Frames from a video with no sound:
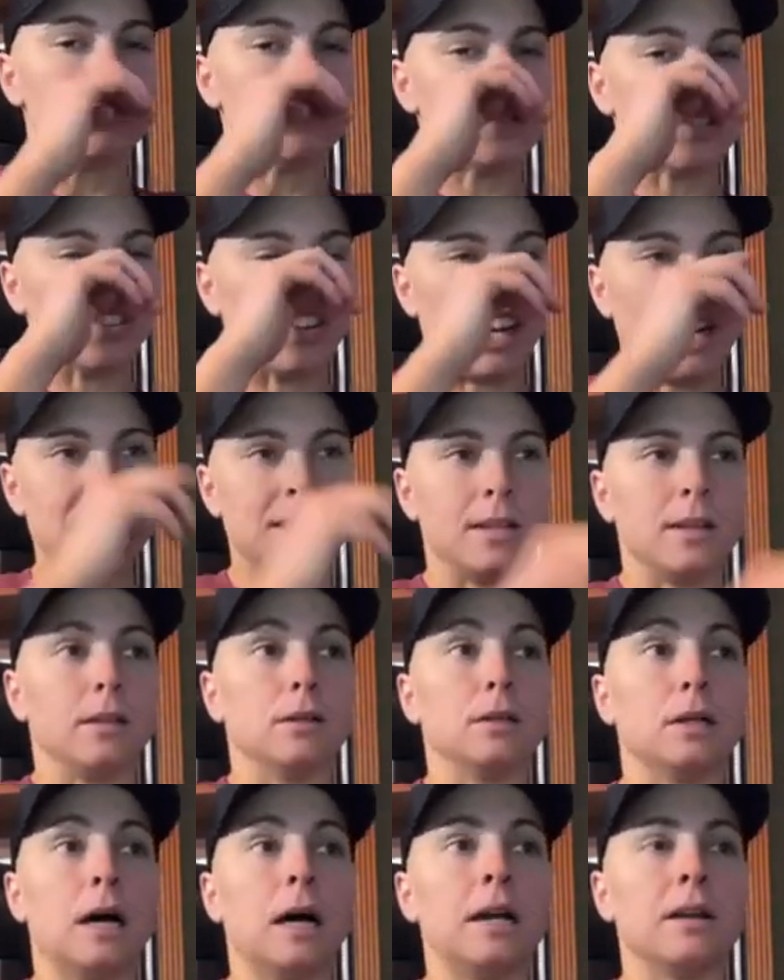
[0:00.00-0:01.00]
So I did a
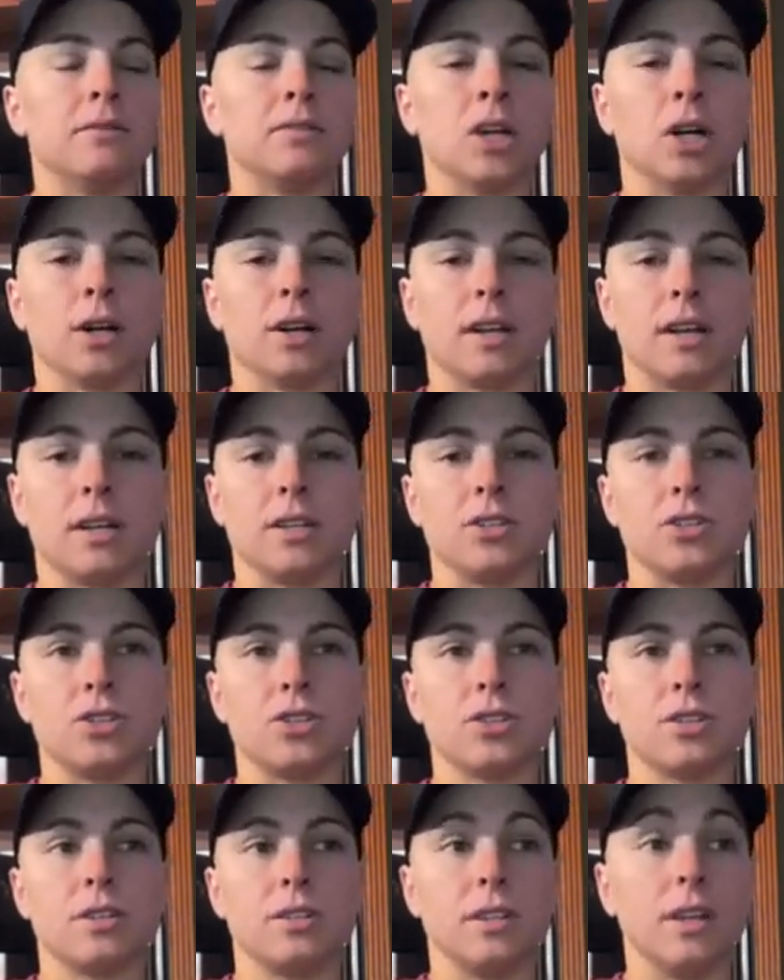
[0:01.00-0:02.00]
lot of
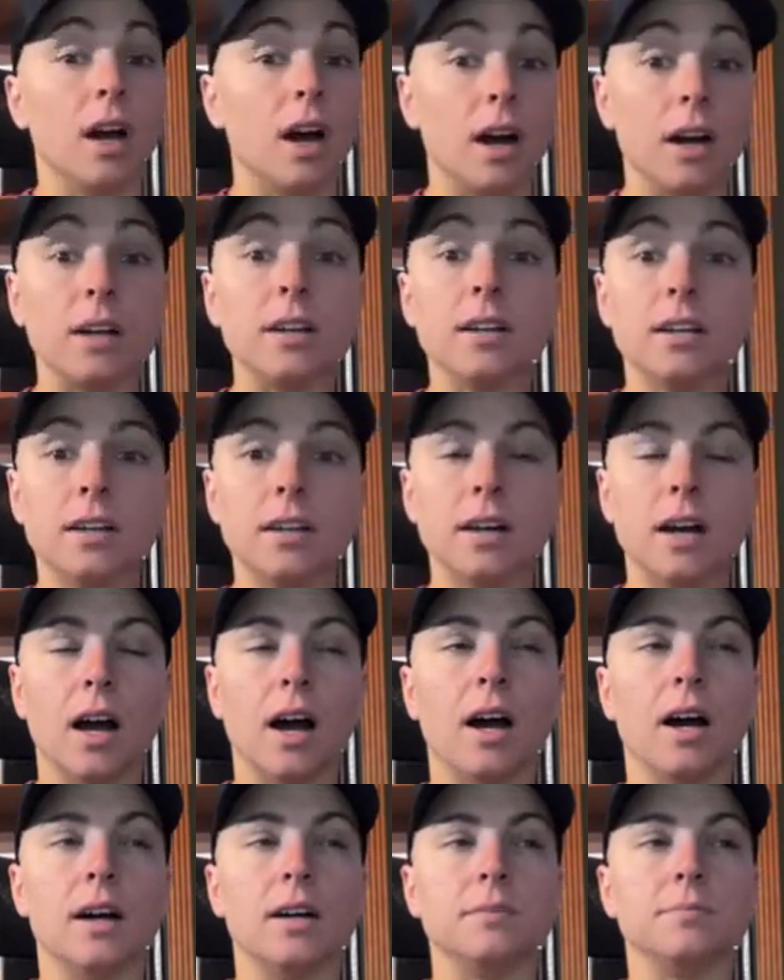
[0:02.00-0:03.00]
yardage young,
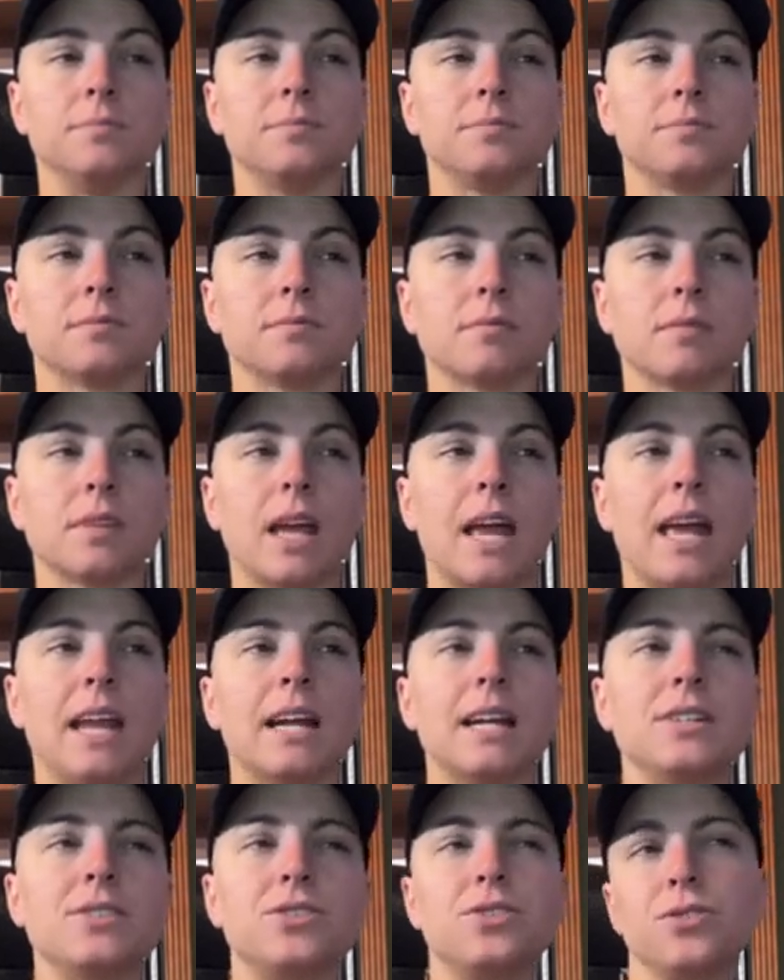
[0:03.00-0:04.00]

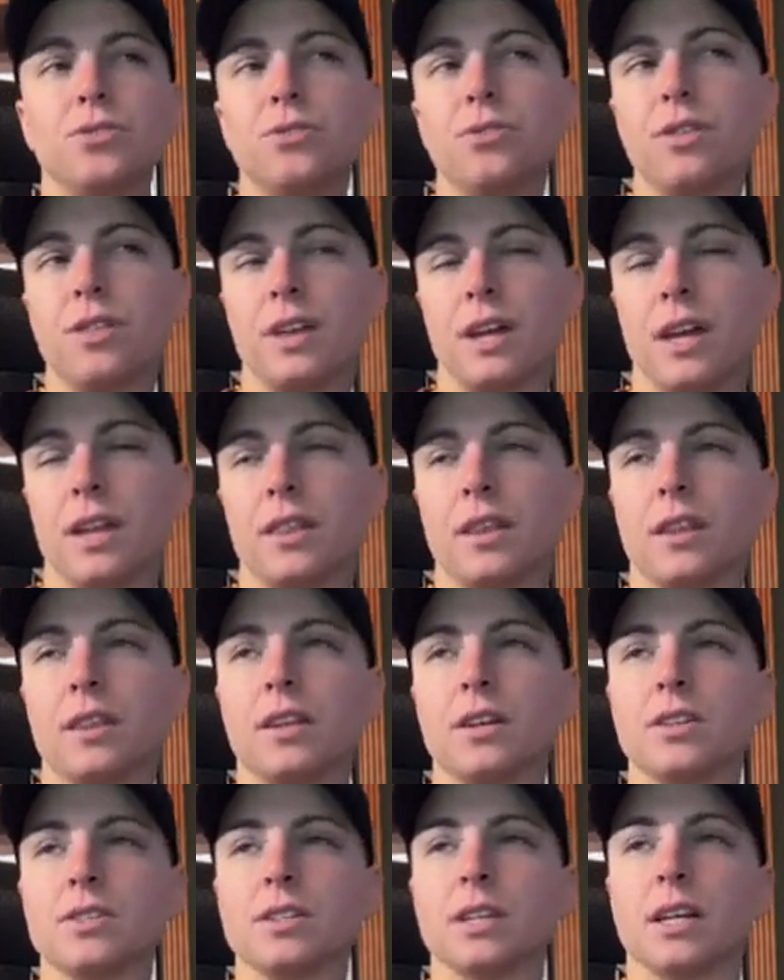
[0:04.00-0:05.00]
and I do think
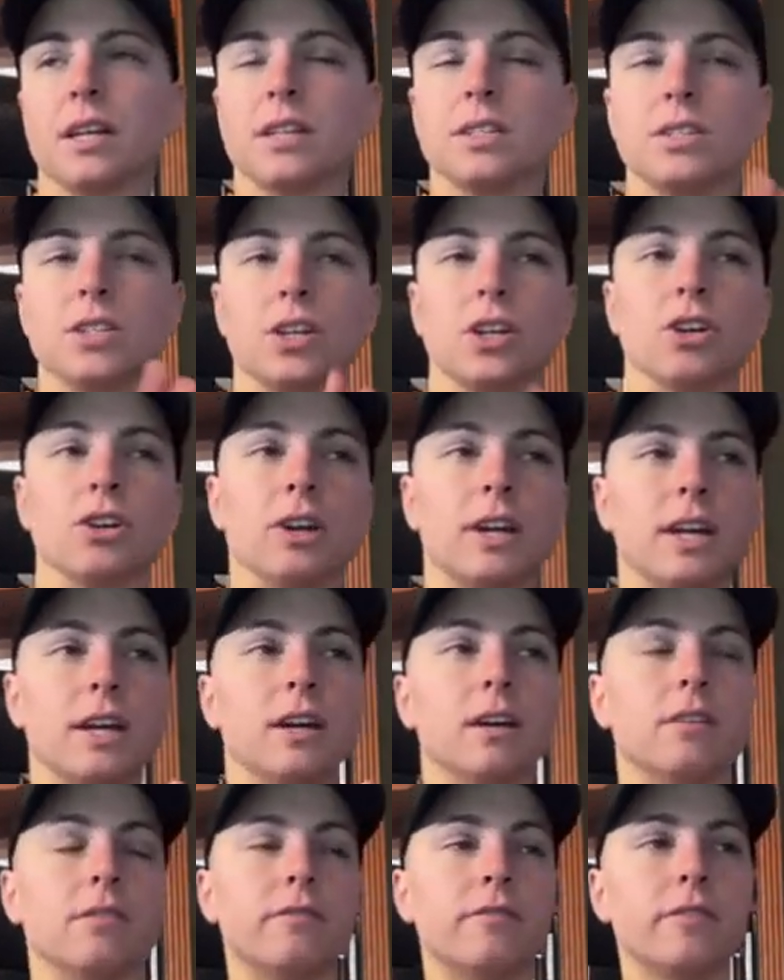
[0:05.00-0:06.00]
there's like a degree
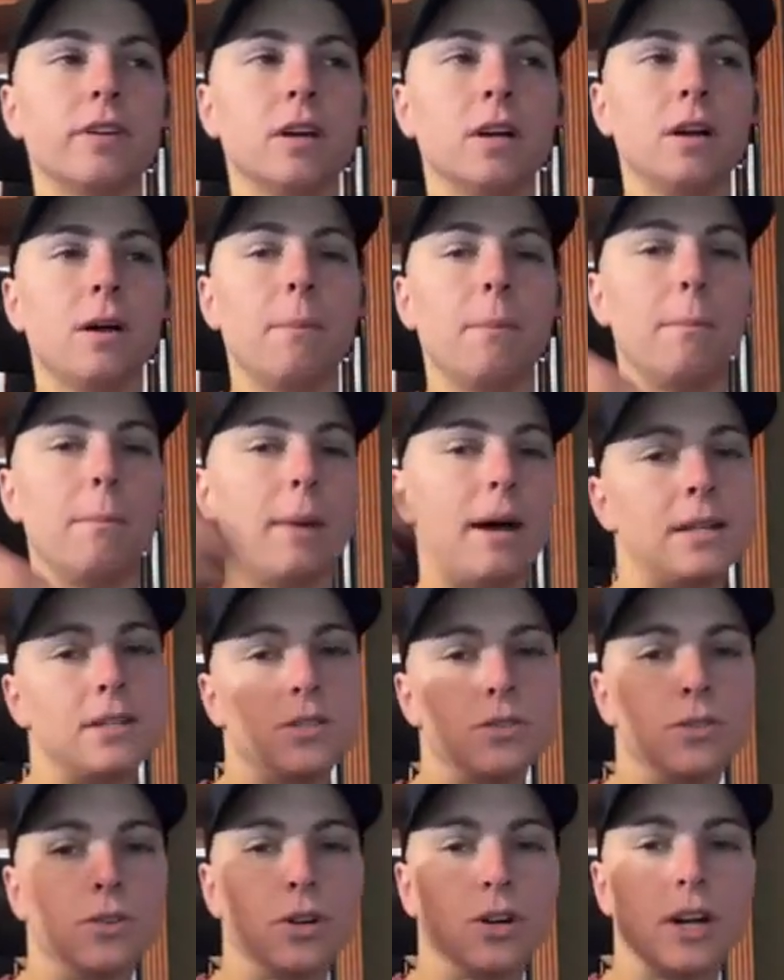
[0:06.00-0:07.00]
of
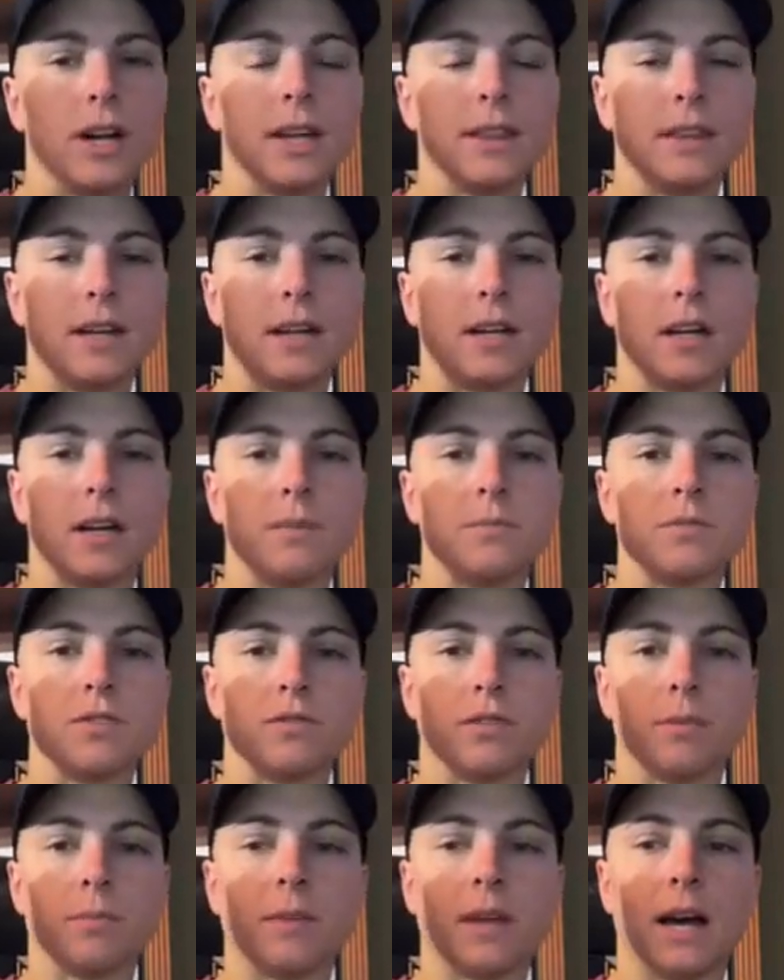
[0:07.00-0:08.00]
mental grit that comes
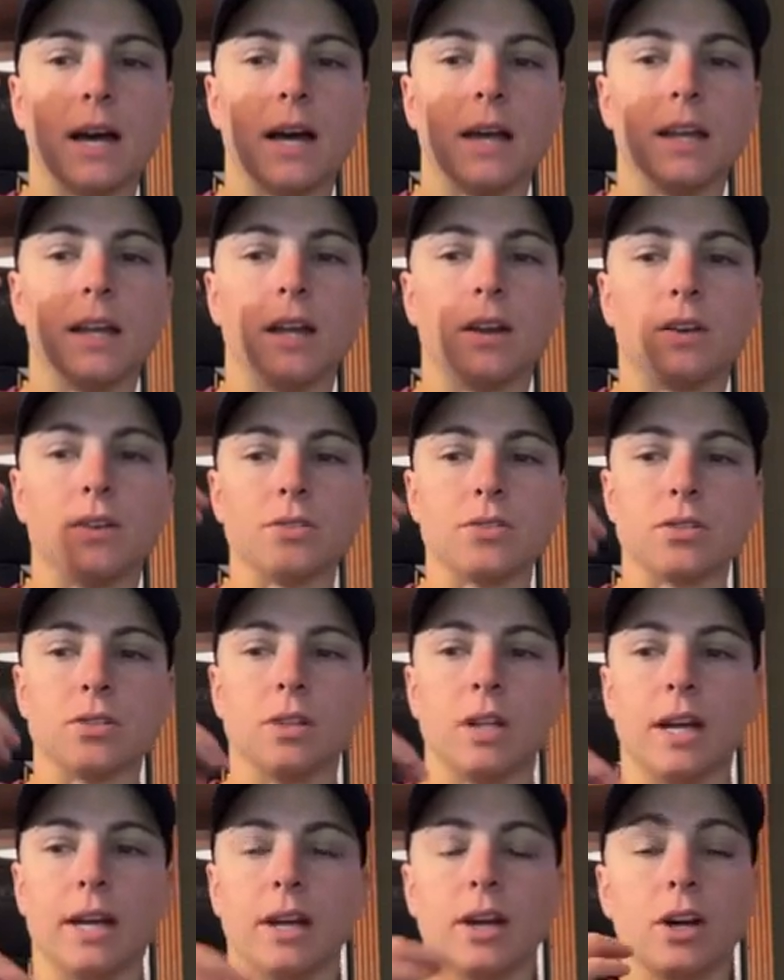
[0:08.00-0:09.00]
from that, and
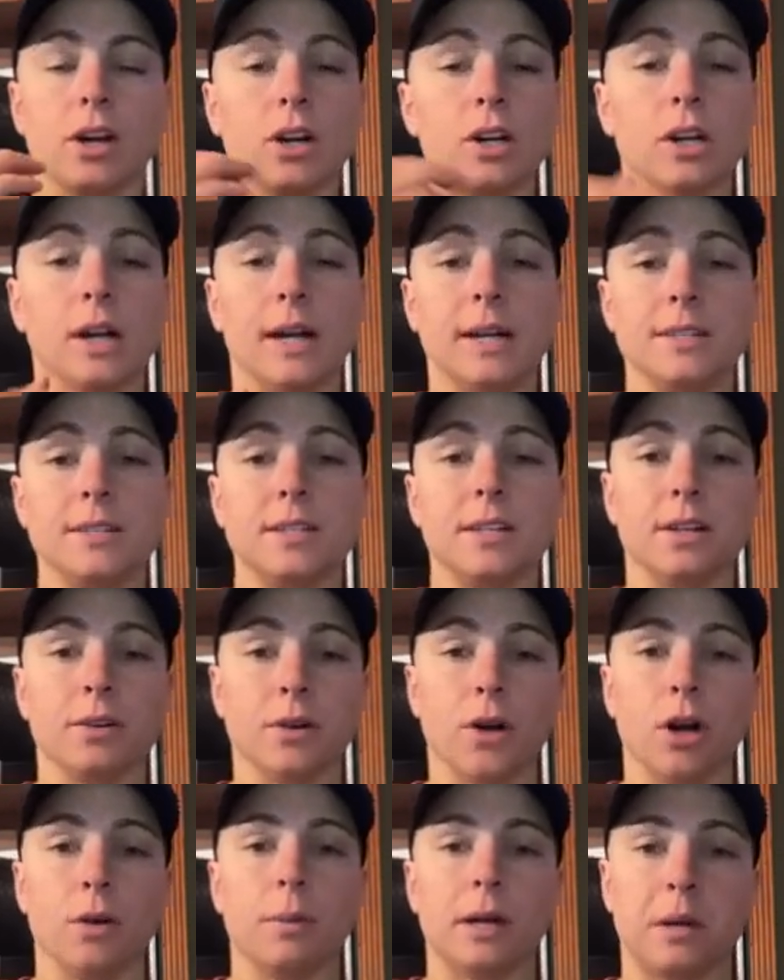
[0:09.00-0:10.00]
also like a crazy
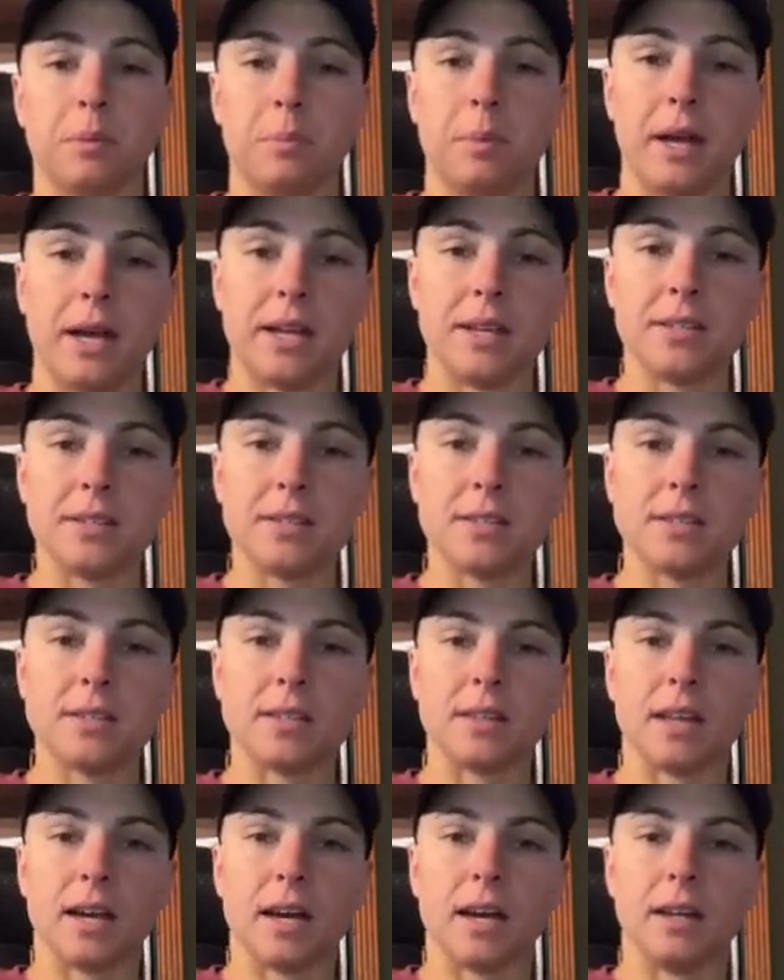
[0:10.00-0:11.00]
aerobic
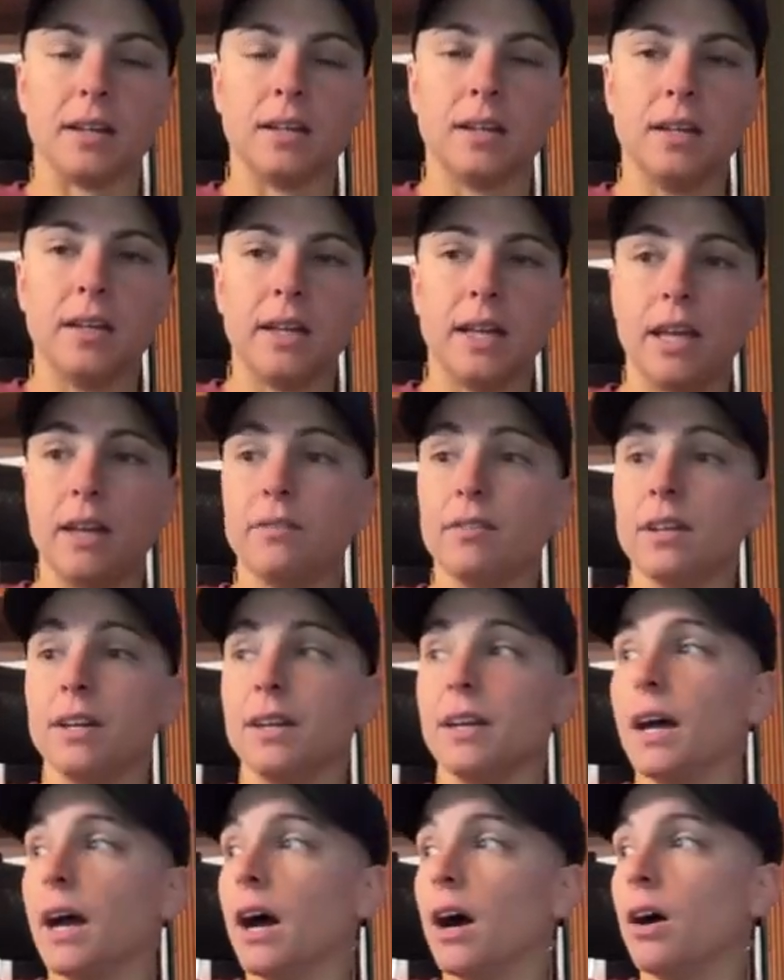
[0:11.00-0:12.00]
base that even
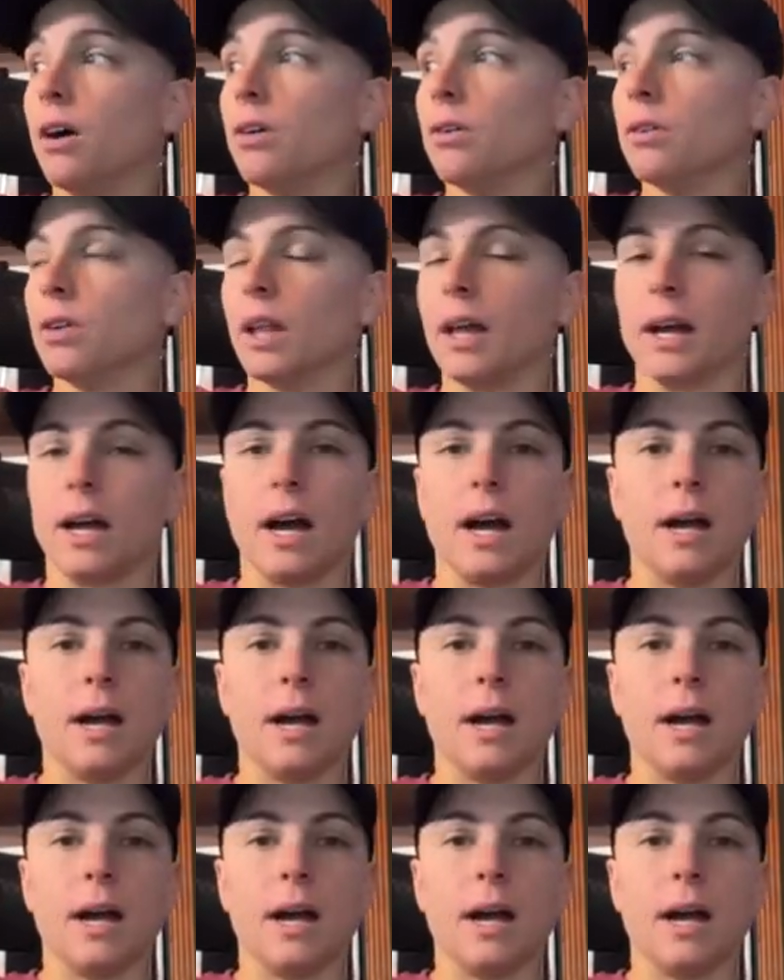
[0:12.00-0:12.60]
out